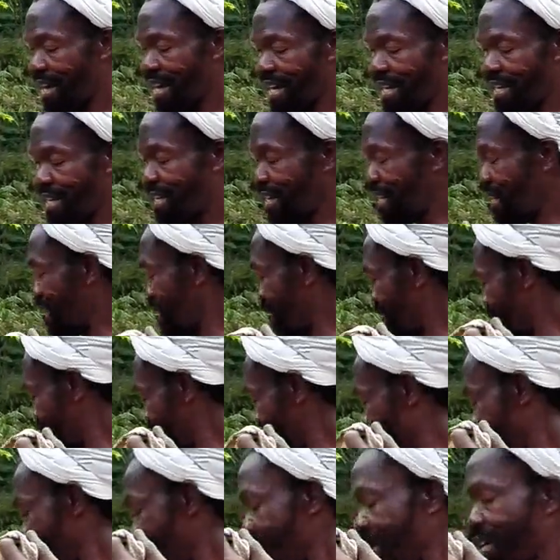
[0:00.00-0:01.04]
I had a
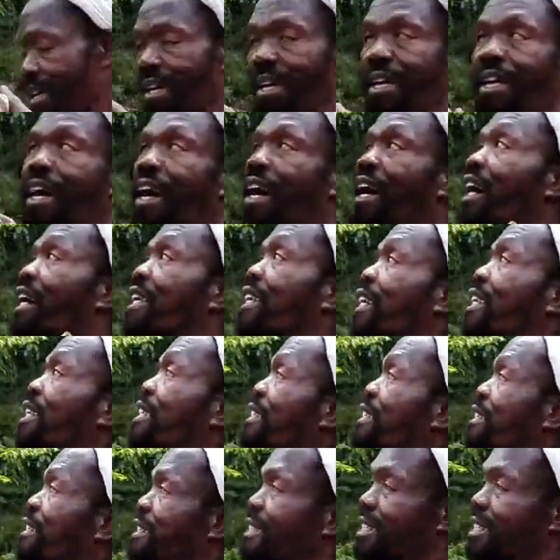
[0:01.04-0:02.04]
little